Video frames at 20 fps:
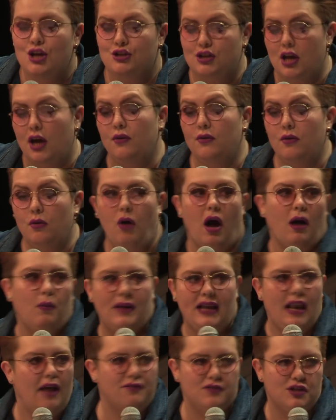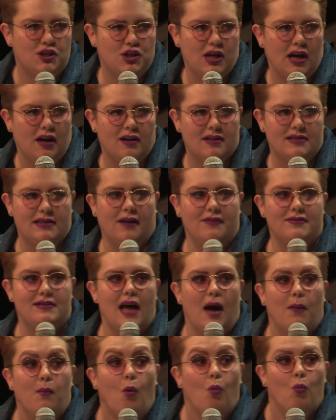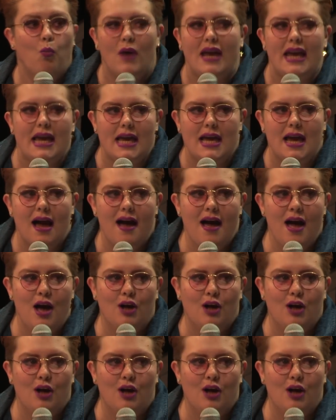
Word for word: so uh, we love to shit ourselves up. Yeah. We